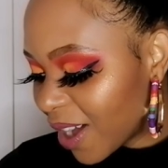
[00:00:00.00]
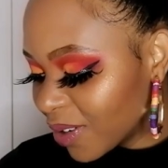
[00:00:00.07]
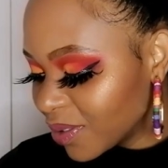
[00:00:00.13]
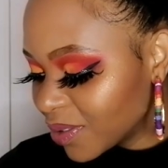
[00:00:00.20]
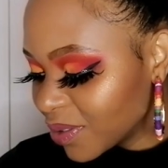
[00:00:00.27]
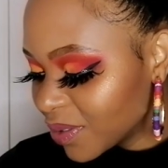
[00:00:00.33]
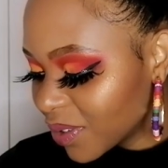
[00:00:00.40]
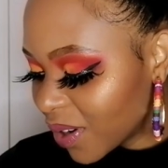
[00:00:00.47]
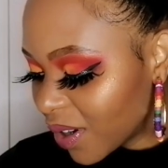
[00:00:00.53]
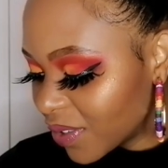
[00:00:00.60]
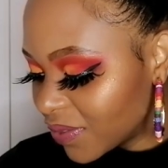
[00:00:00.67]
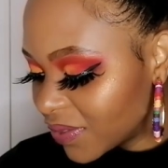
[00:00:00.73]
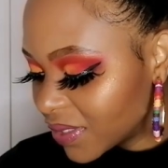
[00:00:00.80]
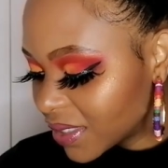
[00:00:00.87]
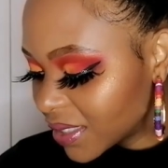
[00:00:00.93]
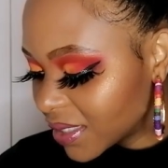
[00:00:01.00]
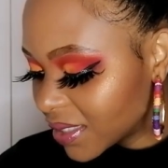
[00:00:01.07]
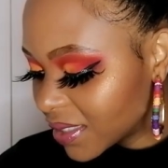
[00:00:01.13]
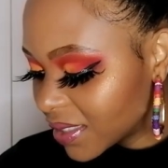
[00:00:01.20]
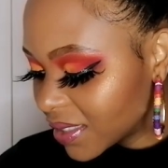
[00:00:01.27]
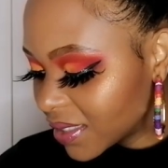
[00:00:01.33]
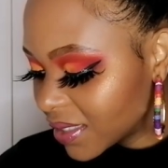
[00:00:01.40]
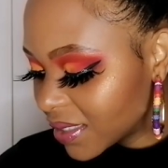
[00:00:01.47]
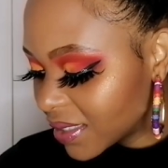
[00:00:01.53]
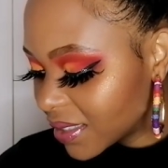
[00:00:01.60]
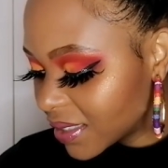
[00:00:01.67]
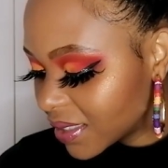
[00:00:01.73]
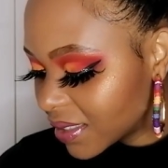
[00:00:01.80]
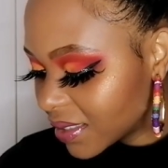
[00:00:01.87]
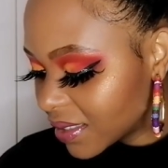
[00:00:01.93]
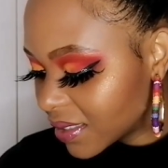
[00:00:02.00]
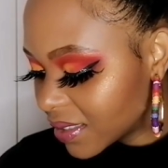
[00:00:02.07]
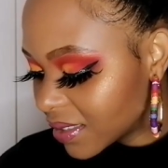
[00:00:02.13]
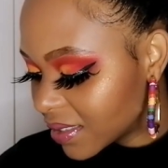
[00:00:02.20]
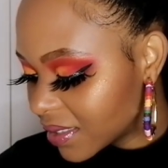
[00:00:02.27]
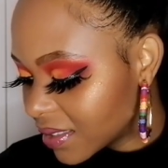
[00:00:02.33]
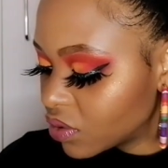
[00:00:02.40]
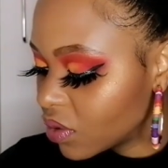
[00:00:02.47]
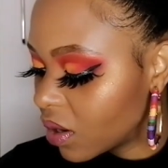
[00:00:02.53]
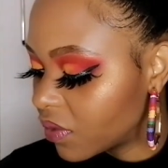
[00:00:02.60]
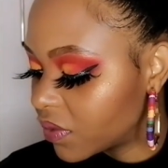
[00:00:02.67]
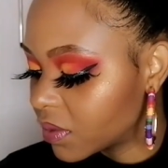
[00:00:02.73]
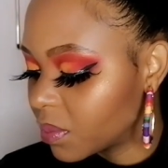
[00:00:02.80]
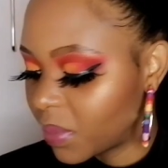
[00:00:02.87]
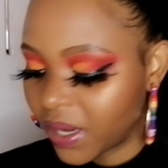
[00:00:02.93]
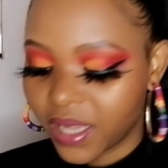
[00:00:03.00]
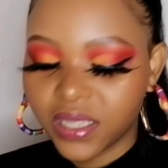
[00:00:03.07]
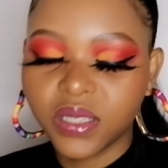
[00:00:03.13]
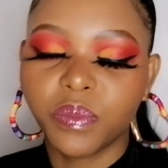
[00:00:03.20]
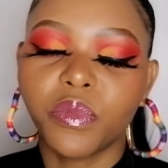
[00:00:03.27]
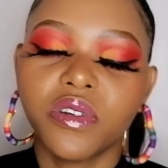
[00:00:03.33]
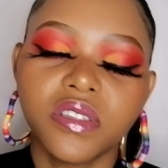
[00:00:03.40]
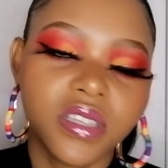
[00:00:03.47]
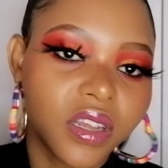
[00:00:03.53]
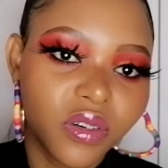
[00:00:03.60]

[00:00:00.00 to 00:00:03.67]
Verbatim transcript: How do you often, how do you often play sports?